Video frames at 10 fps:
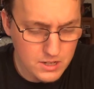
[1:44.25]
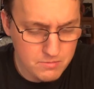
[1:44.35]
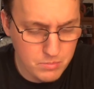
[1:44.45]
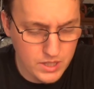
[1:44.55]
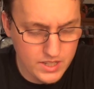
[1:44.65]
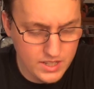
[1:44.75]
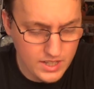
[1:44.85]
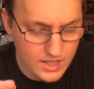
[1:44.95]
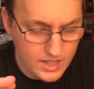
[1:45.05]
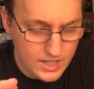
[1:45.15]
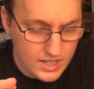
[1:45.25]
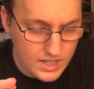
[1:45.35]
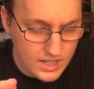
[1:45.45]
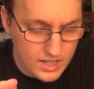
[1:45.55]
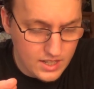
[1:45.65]
But
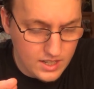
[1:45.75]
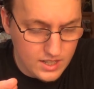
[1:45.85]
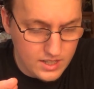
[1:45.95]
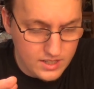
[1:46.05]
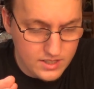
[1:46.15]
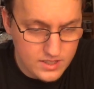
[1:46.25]
the